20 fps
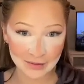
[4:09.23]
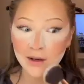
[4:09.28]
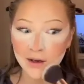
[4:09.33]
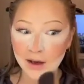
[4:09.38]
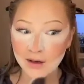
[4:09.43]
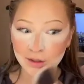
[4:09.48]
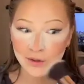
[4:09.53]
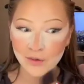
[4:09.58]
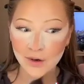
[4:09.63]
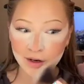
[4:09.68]

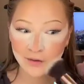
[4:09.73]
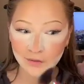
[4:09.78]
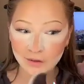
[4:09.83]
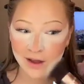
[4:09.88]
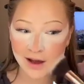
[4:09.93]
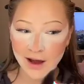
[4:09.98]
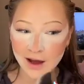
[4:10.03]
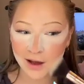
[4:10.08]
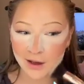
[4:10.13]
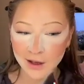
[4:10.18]
Next red
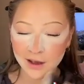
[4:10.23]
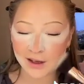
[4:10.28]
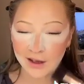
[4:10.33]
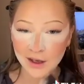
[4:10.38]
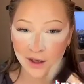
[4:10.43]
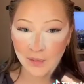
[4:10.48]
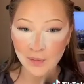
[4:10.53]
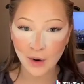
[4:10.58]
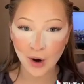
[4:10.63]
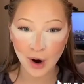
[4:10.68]
flag,
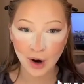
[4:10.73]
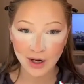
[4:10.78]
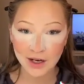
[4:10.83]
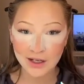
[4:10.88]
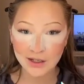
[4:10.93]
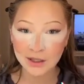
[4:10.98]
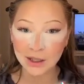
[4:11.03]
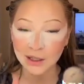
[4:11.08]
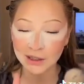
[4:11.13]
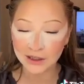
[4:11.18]
he
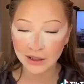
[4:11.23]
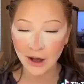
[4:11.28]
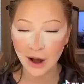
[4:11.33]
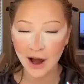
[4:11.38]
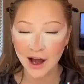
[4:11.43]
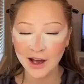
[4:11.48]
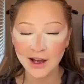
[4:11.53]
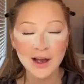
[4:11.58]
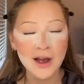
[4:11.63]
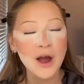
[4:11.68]
parties a
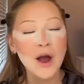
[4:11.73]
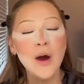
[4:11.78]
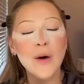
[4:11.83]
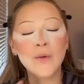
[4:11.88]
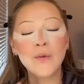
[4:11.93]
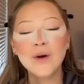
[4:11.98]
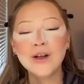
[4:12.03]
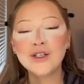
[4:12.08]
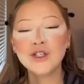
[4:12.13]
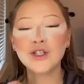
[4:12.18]
lot,
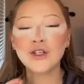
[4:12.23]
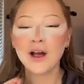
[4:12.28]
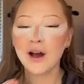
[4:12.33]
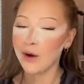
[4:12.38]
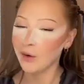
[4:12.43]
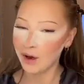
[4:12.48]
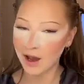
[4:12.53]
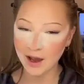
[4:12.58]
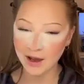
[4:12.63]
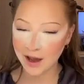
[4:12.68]
which,
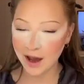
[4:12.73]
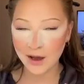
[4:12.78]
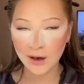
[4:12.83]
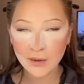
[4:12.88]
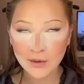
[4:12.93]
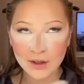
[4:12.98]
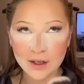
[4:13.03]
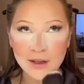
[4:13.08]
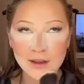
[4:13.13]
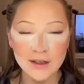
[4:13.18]
okay, I
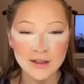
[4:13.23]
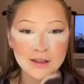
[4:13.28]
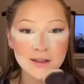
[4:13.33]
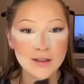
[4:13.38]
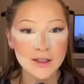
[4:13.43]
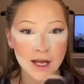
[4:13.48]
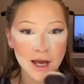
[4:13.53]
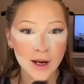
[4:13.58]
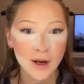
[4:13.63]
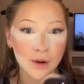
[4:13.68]
don't think that's a
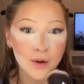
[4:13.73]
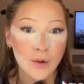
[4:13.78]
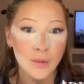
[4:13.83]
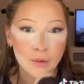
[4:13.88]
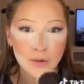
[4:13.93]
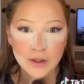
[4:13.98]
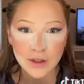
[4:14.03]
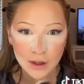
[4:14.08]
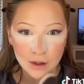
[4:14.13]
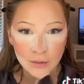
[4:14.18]

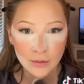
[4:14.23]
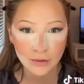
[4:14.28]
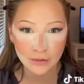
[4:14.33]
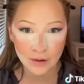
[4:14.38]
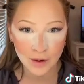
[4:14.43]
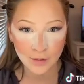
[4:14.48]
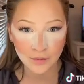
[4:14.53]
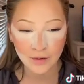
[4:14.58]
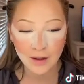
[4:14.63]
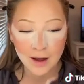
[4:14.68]
terrible
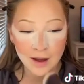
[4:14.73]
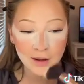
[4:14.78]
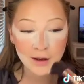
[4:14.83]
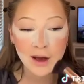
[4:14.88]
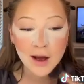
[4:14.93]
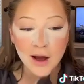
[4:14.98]
red flag,